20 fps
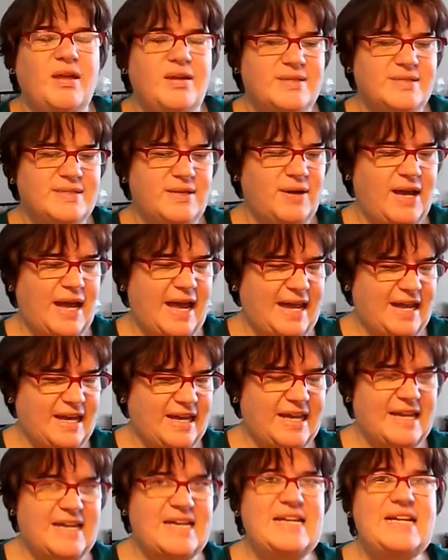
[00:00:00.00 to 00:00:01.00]
So hi
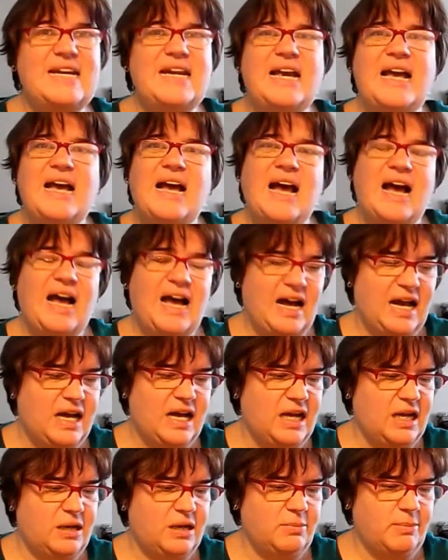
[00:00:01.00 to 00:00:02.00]
again.
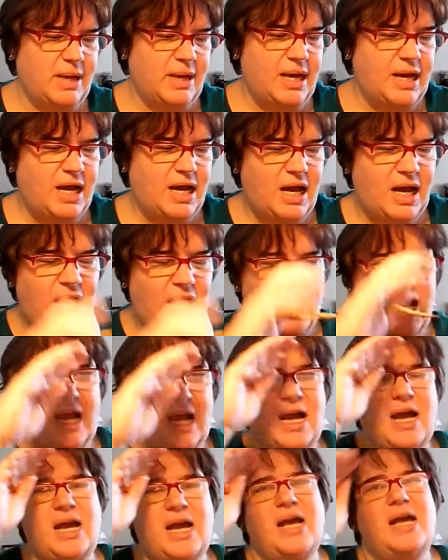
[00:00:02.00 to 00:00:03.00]

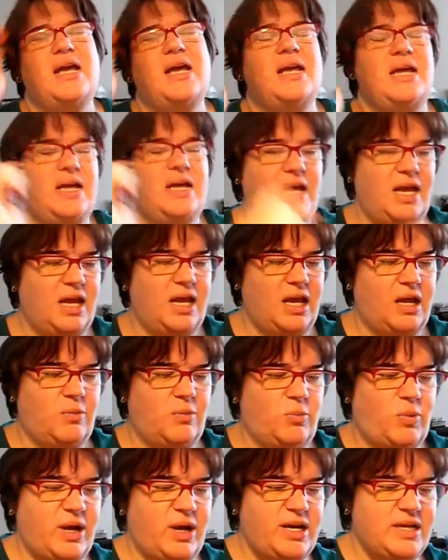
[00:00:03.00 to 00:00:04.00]
I
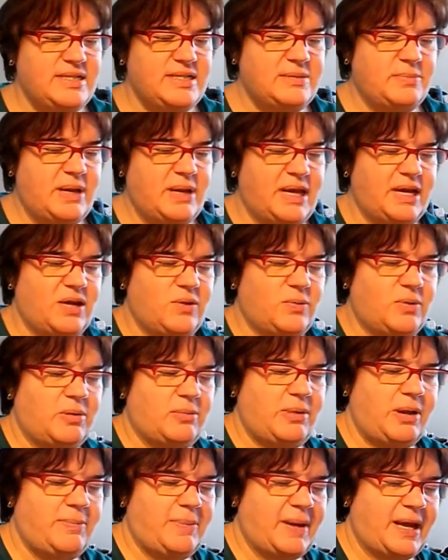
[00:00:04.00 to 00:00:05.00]
am ready to make one
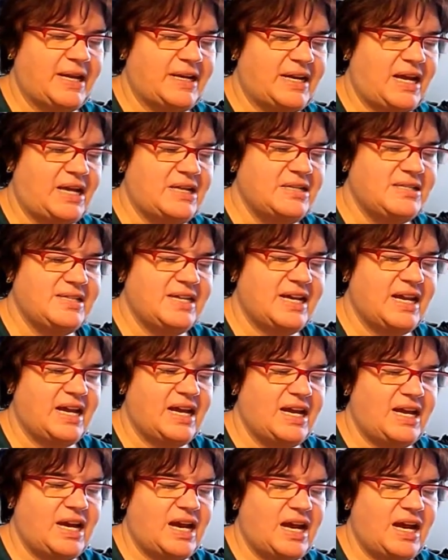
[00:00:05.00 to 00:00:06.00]
of my peg dolls,
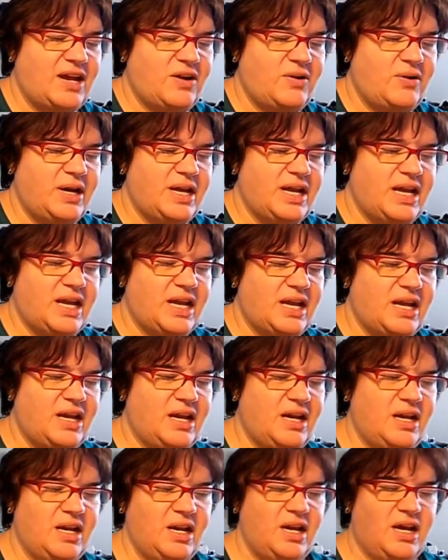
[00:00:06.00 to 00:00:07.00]
and I already
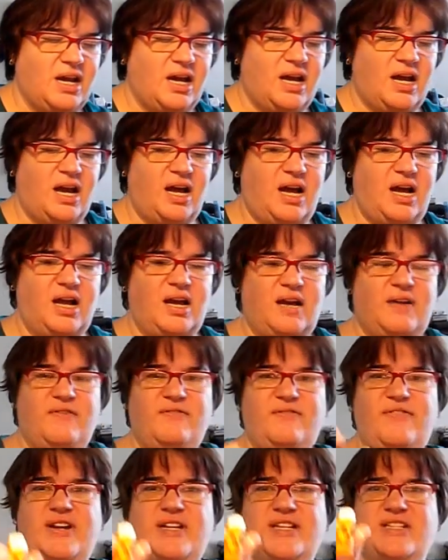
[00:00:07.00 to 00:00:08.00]
had
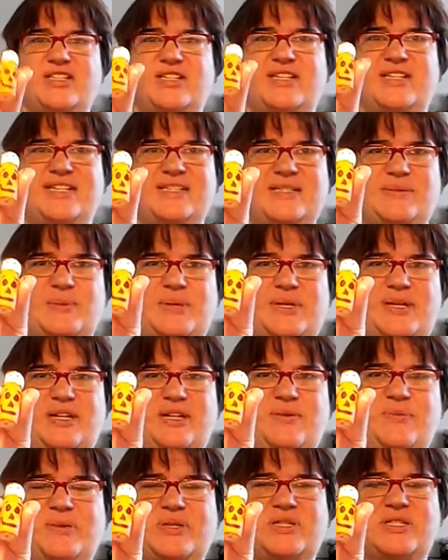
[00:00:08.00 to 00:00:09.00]
finished this
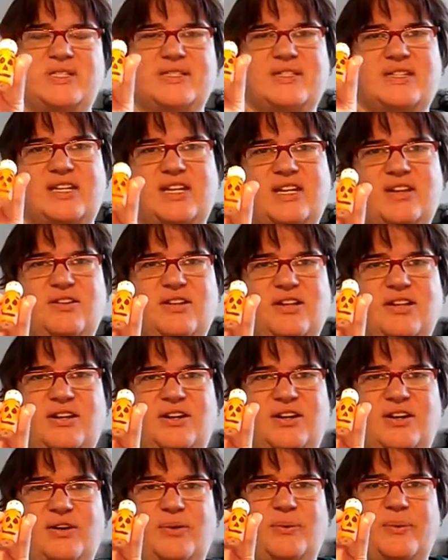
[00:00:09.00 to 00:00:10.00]
one, which is the cute little
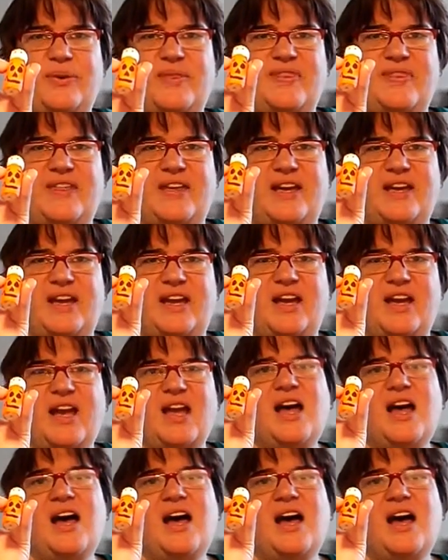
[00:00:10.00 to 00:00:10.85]
girl with the